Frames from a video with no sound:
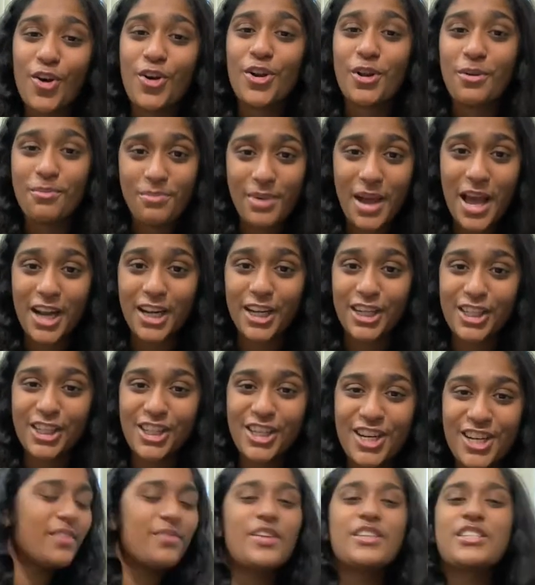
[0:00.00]
and
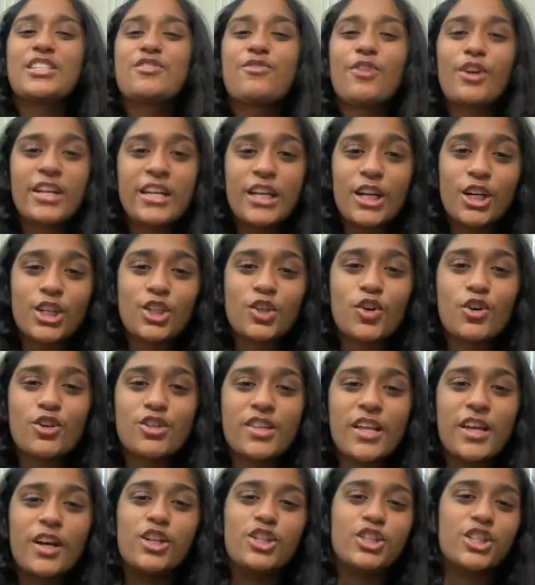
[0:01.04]
Banished. This is for characters
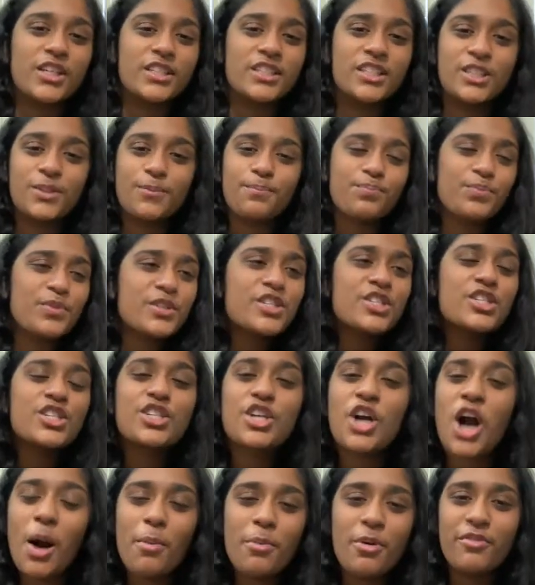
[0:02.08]
that are just
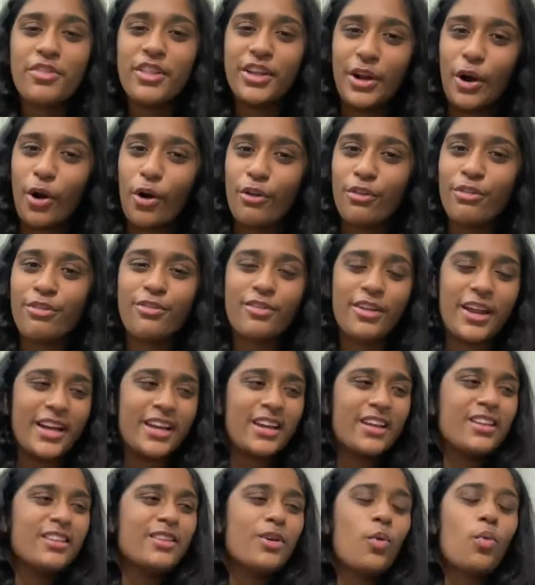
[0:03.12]
scum of the earth, like
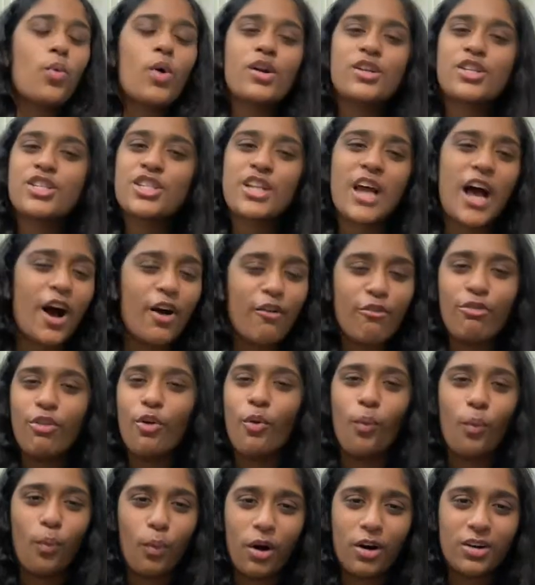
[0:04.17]
the worst of the
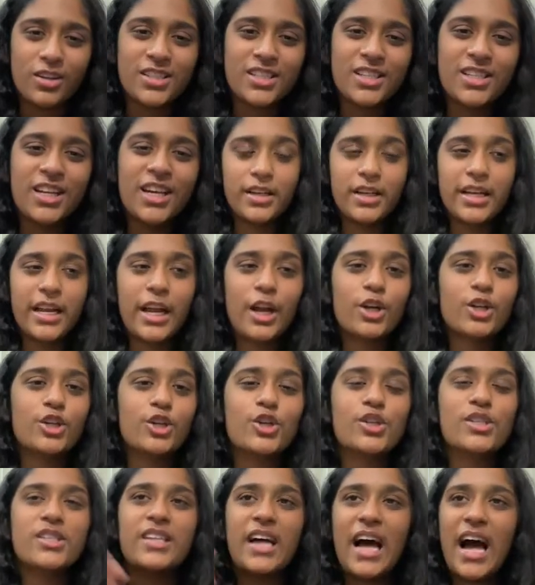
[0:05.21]
worst.
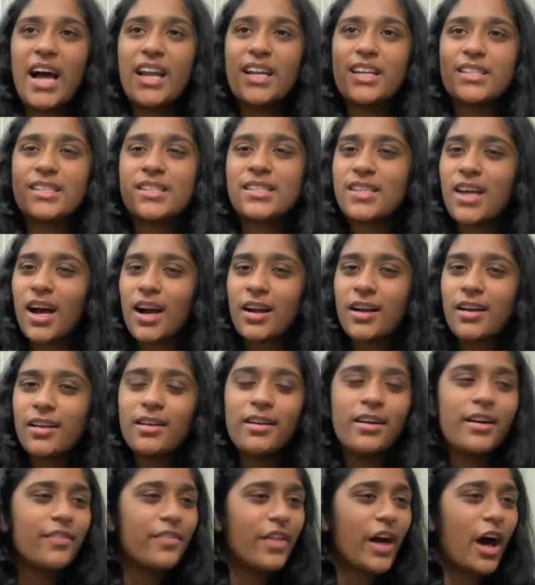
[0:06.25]
Characters that suck,
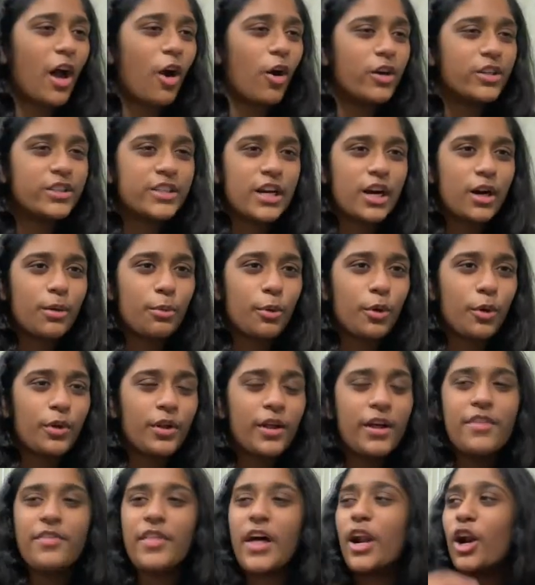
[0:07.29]
that are terrible,
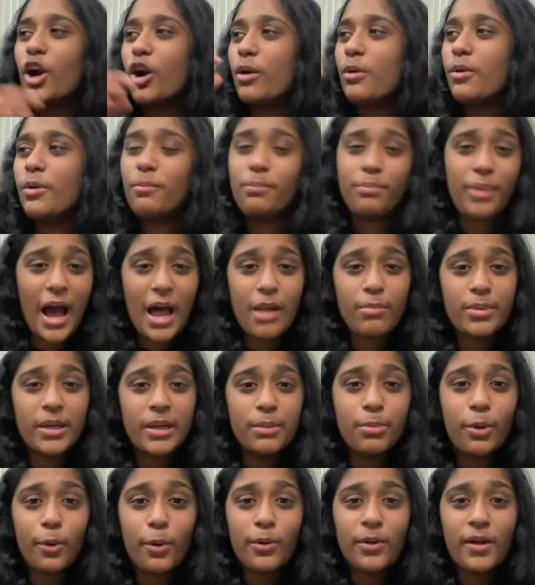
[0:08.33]
that are bad
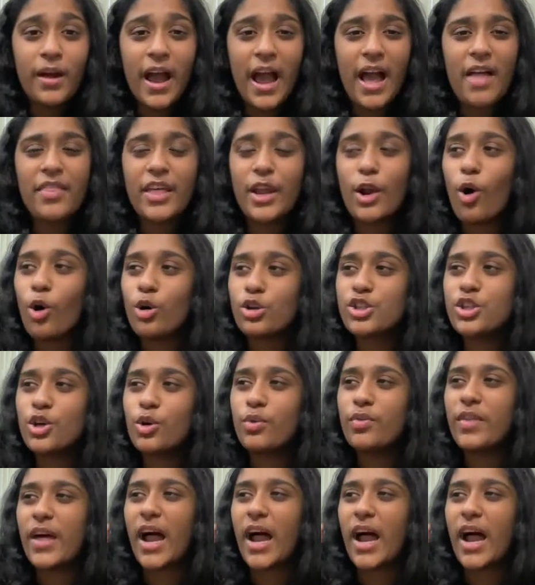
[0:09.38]
people, and then also that